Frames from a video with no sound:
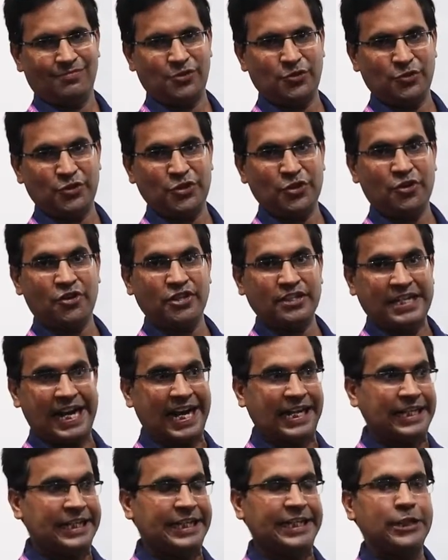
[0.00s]
so your
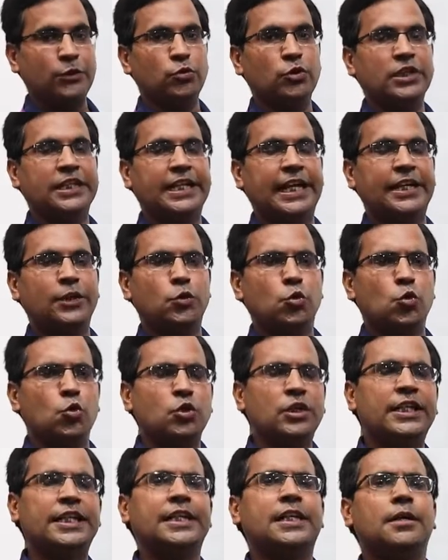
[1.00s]
attitude can
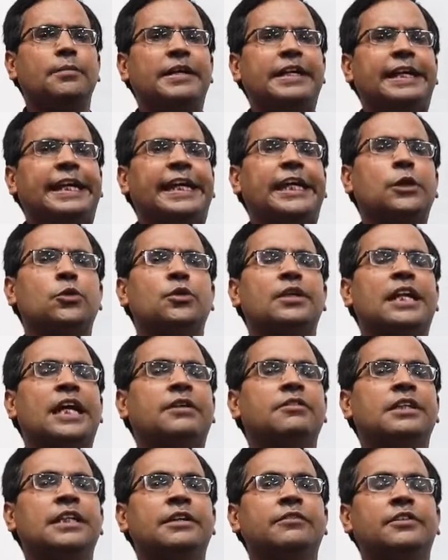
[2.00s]
only come at equal
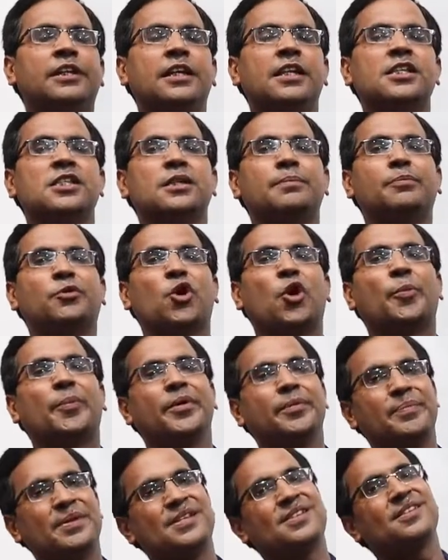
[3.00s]
level if there is a
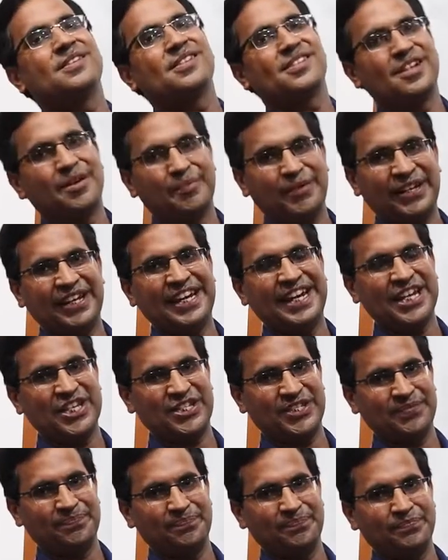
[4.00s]
proper business
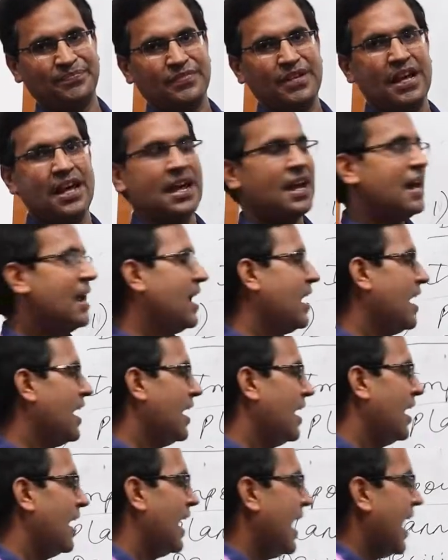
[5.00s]
communication.
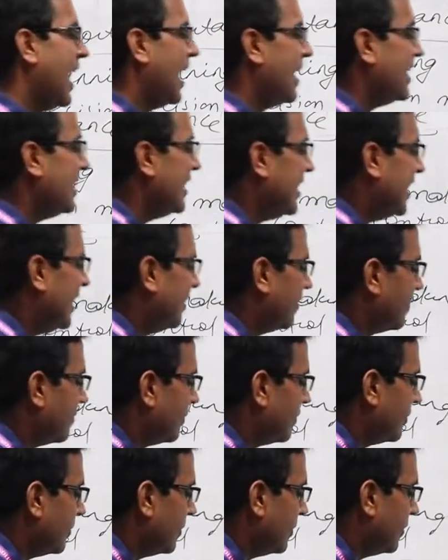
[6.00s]
And the
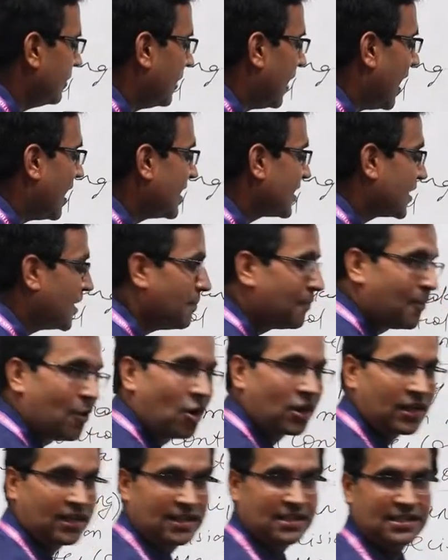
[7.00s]
last
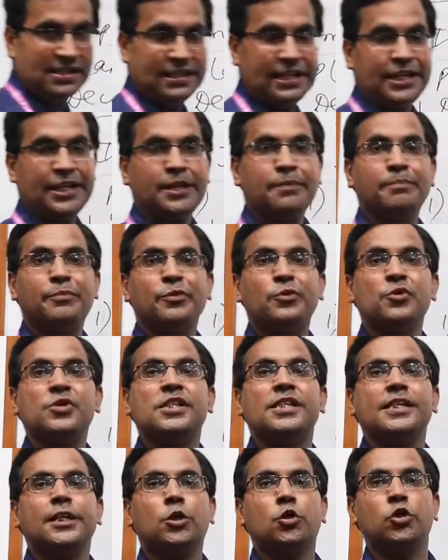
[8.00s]
importance, it improves
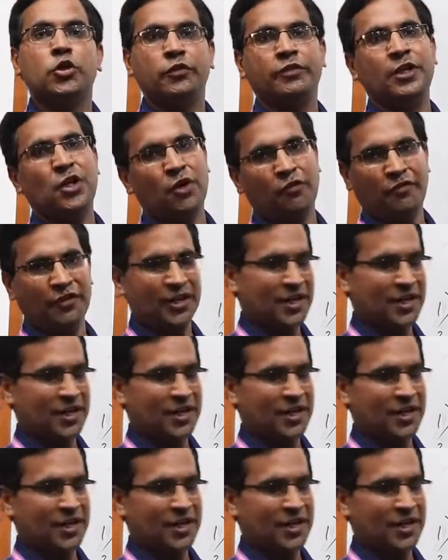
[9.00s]
the goodwill of a